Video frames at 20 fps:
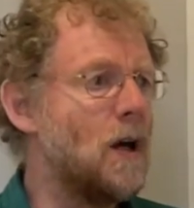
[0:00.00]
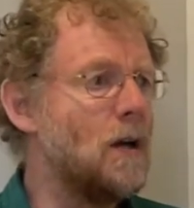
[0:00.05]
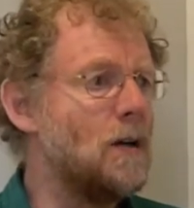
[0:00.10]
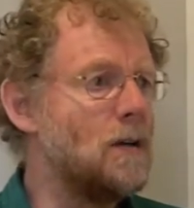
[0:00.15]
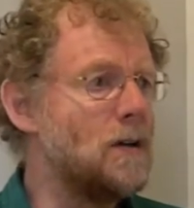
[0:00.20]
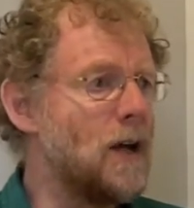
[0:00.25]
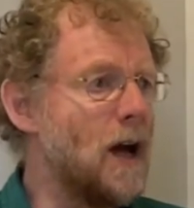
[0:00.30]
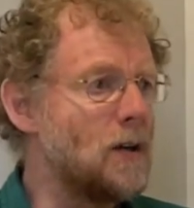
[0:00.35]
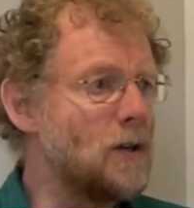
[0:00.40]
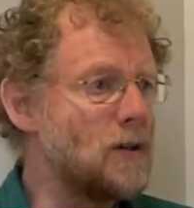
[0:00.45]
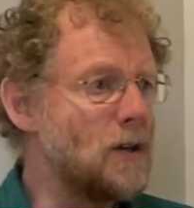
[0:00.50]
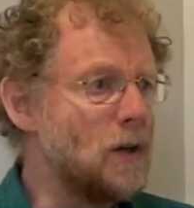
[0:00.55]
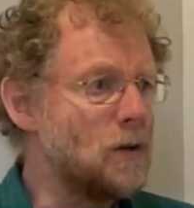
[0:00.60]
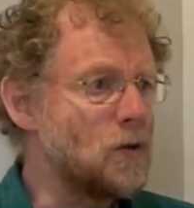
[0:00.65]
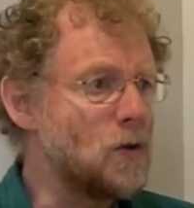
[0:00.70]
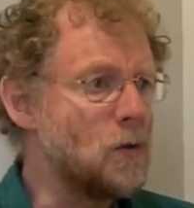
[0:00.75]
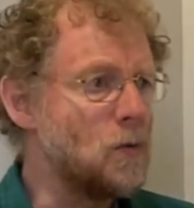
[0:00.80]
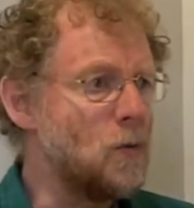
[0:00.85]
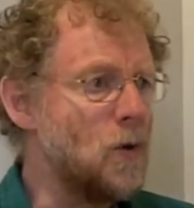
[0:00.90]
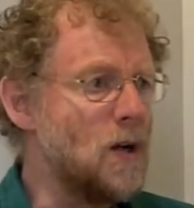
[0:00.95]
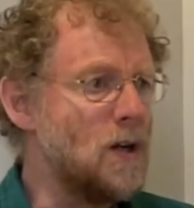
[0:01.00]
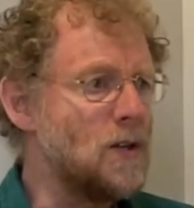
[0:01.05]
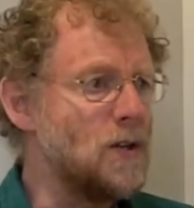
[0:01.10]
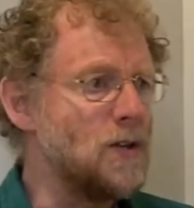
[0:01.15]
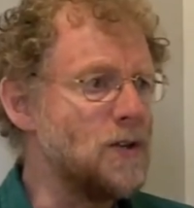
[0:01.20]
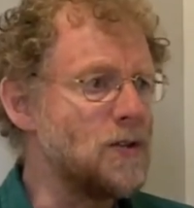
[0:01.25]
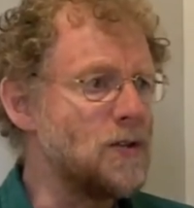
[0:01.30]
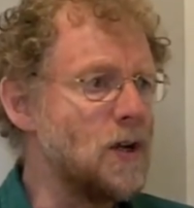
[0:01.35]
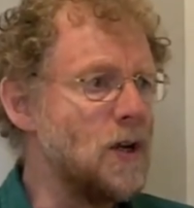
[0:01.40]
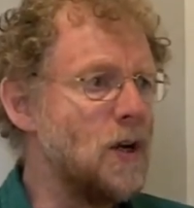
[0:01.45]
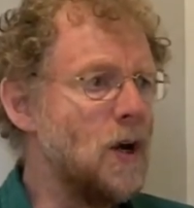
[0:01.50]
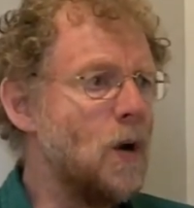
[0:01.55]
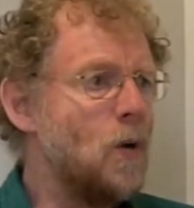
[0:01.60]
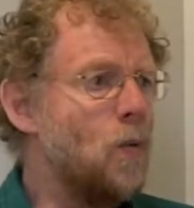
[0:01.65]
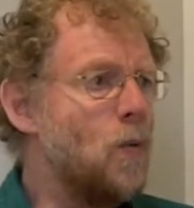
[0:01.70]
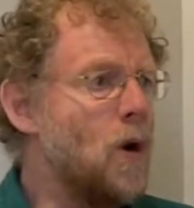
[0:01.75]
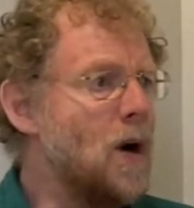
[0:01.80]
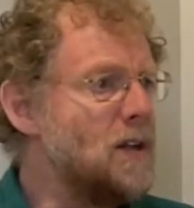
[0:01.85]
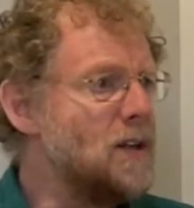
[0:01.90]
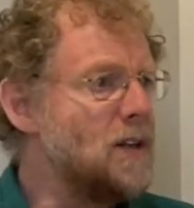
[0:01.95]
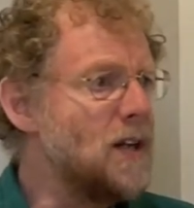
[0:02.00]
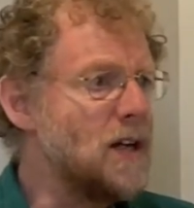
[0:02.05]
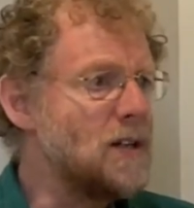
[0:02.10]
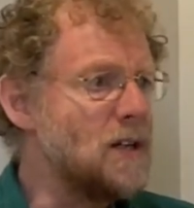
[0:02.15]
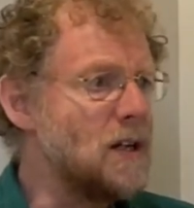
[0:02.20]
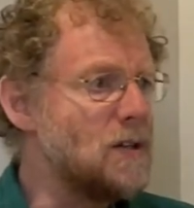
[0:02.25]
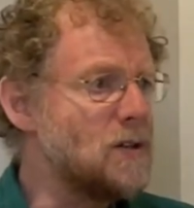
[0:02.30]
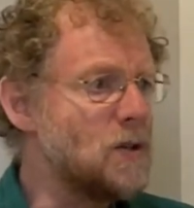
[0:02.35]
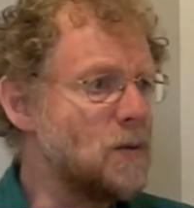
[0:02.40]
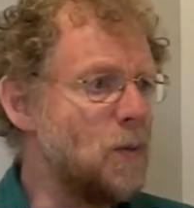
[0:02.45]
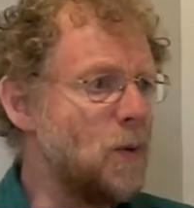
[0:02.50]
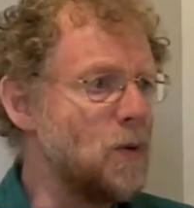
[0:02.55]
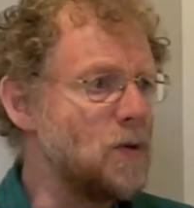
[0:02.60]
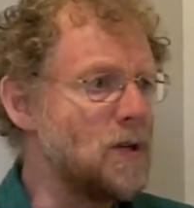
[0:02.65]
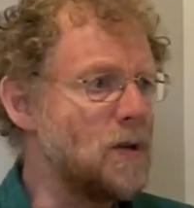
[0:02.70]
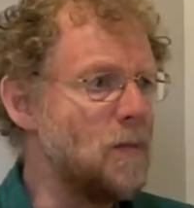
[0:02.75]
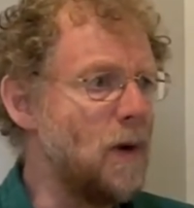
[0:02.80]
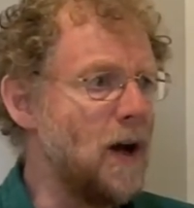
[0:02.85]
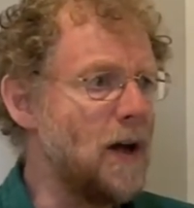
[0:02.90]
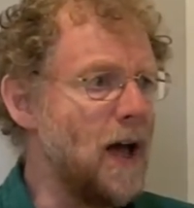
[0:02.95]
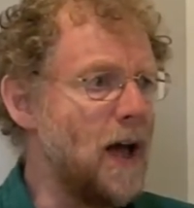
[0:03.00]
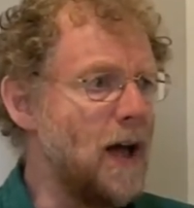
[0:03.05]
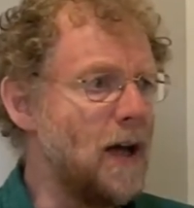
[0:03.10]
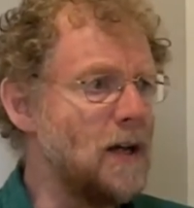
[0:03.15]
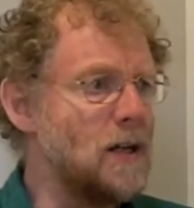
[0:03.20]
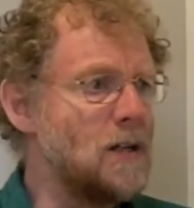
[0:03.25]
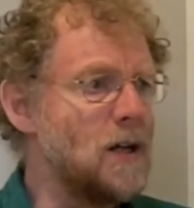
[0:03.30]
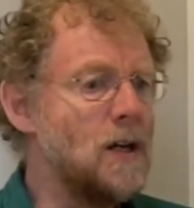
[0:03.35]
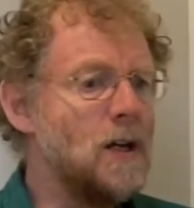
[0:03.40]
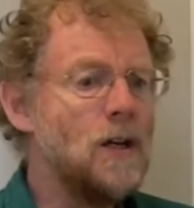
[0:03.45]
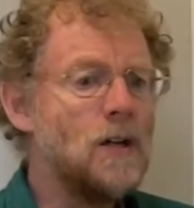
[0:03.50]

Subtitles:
and agricultural workers weren't getting supported by aid.